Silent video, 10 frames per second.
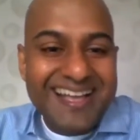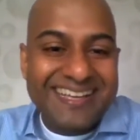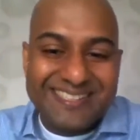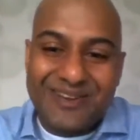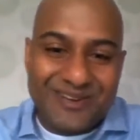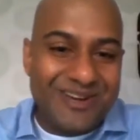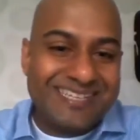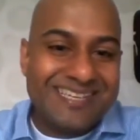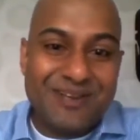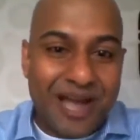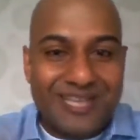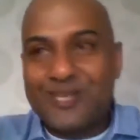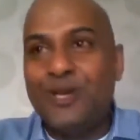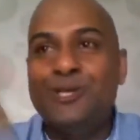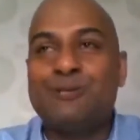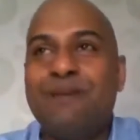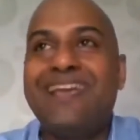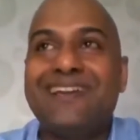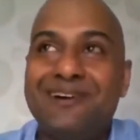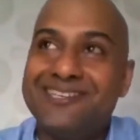So, I saw you
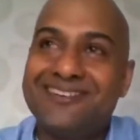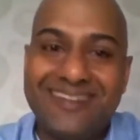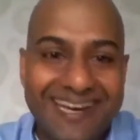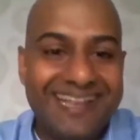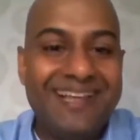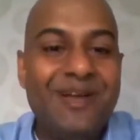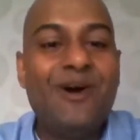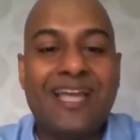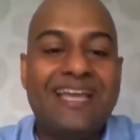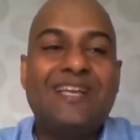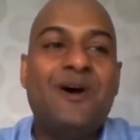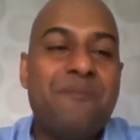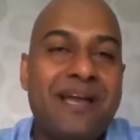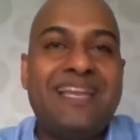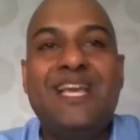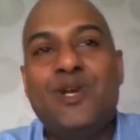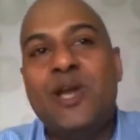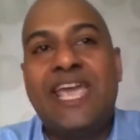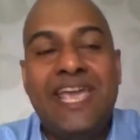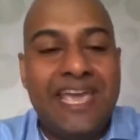speak. I said, "Really? Okay, never mind." He
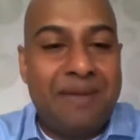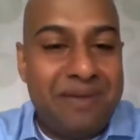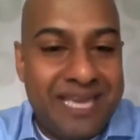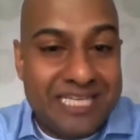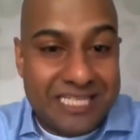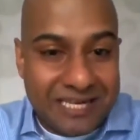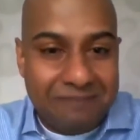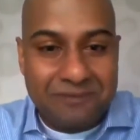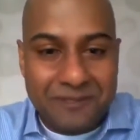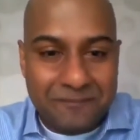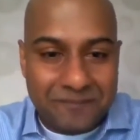gave me his script,